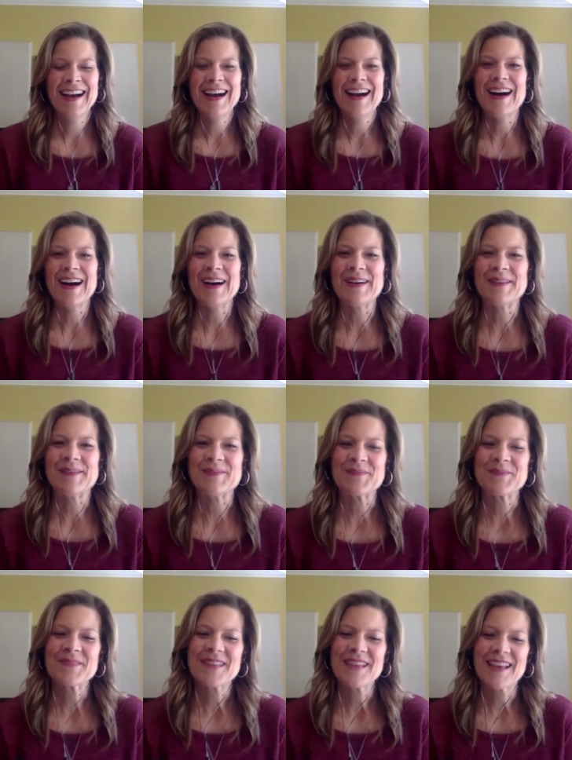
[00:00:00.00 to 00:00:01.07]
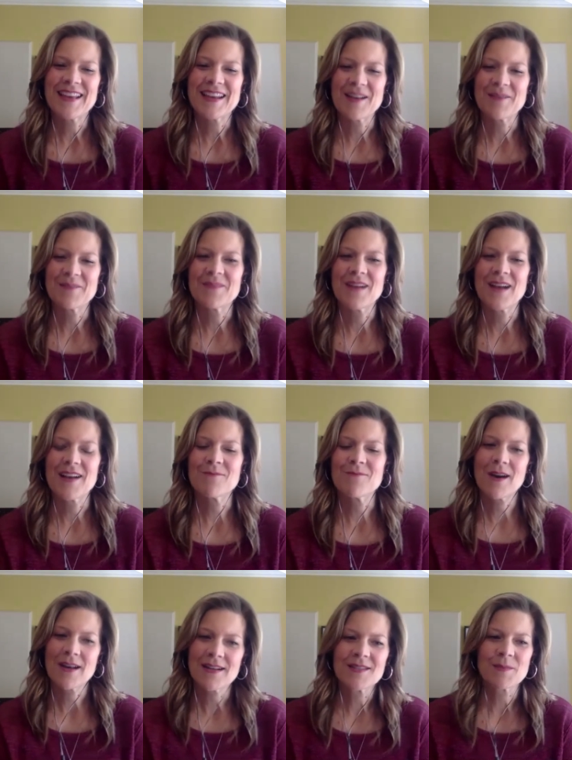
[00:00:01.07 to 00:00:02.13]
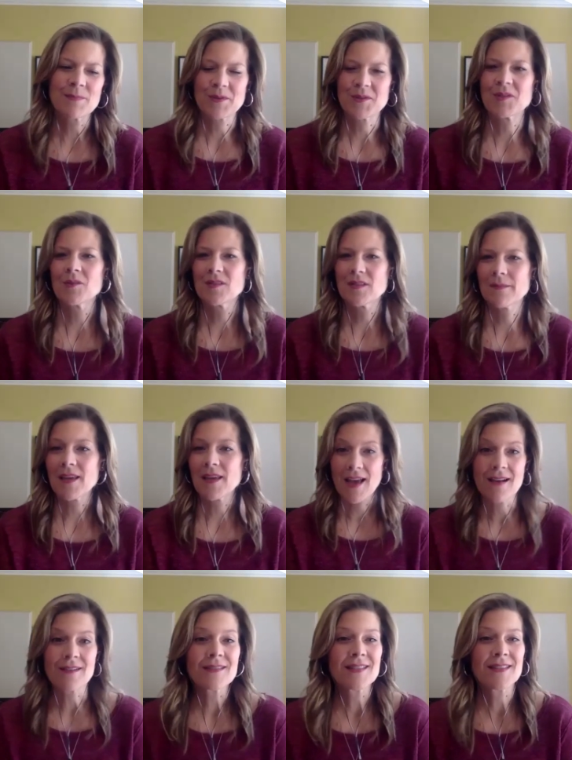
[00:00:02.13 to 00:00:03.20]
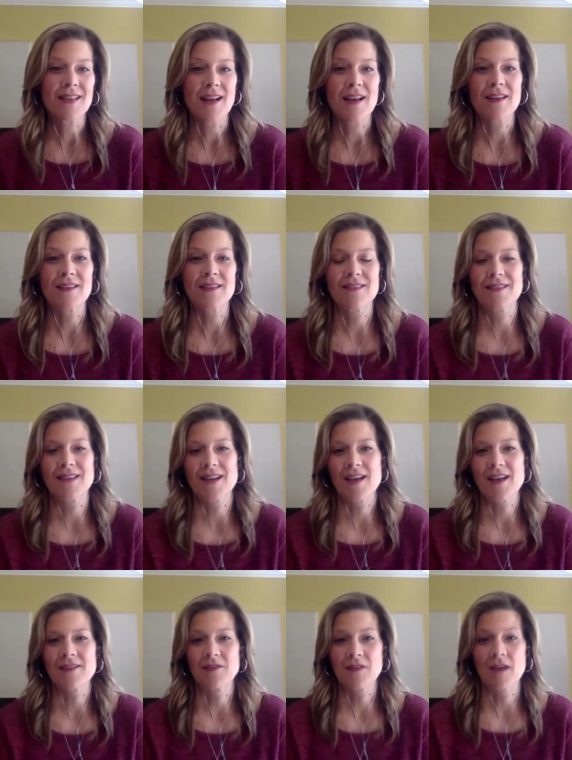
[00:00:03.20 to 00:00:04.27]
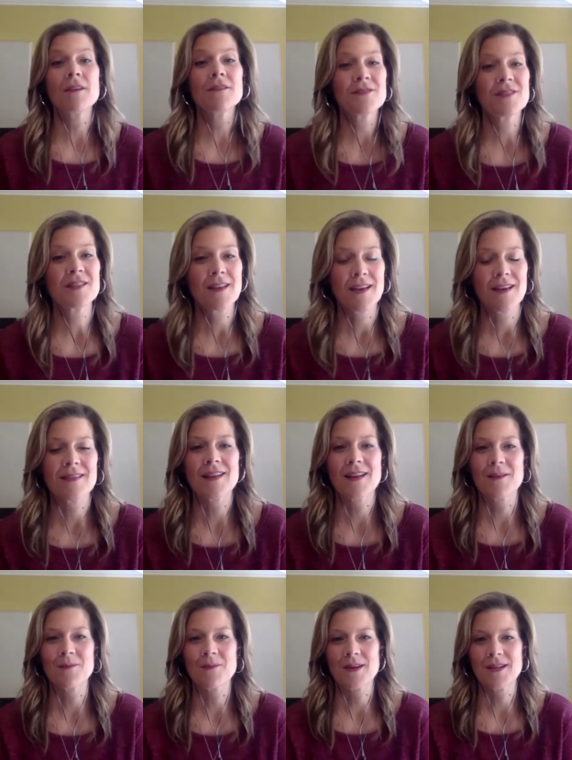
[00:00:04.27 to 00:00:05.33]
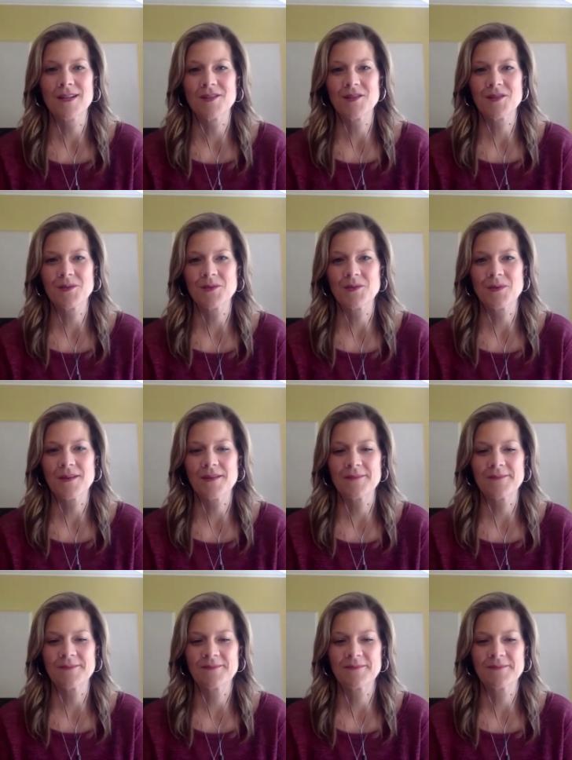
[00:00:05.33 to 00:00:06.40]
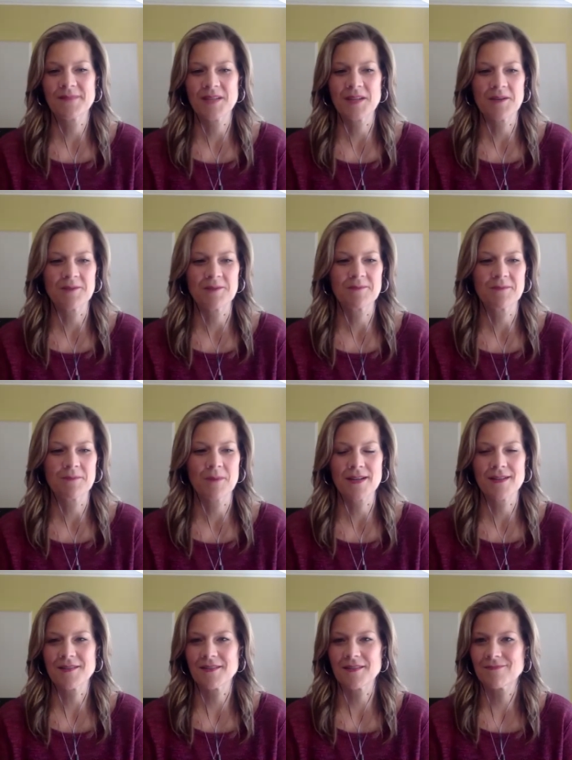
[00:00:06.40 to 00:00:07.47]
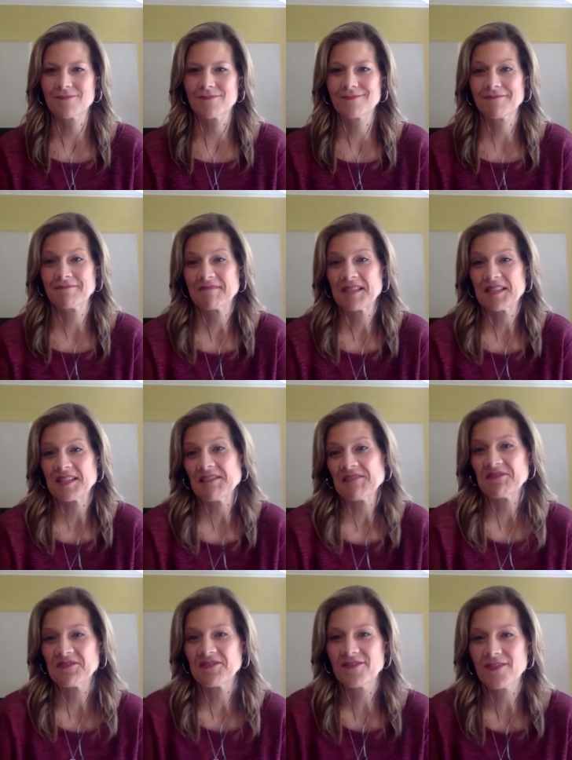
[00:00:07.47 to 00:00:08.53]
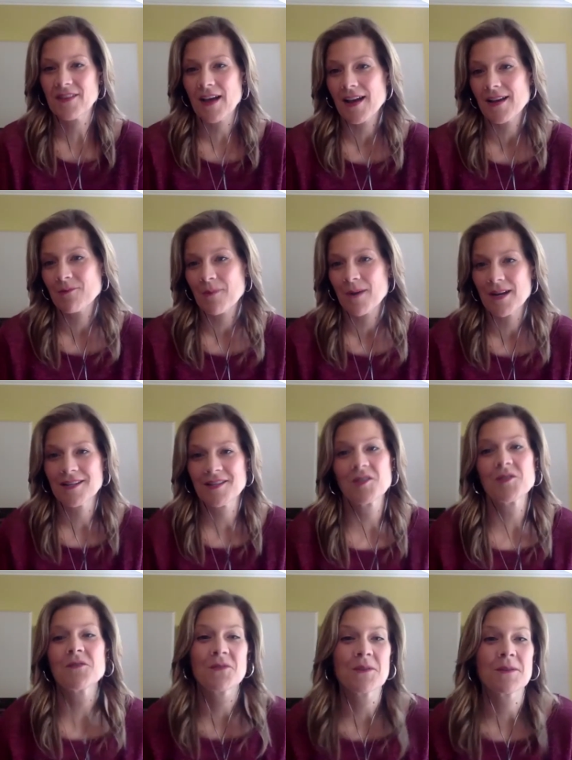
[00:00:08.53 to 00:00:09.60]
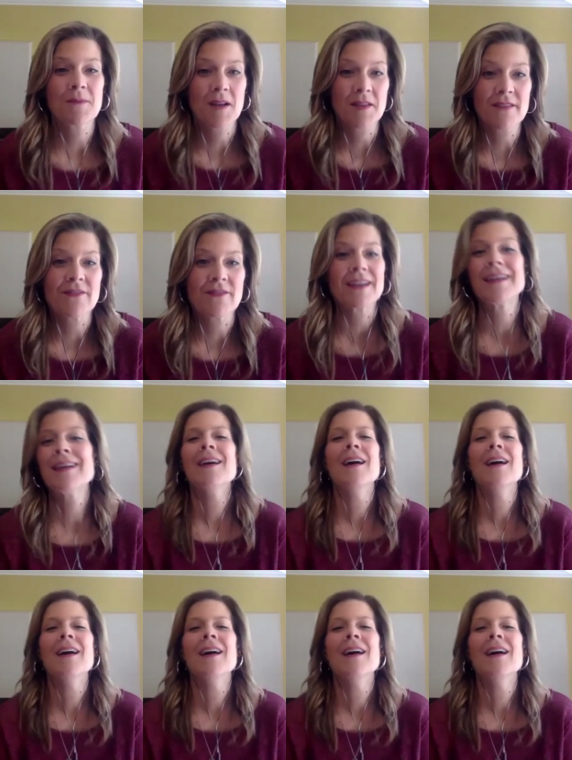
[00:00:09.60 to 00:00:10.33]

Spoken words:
And I wanted to pursue something else that I loved and that I wanted to, wanted to see if I wanted to do for a living.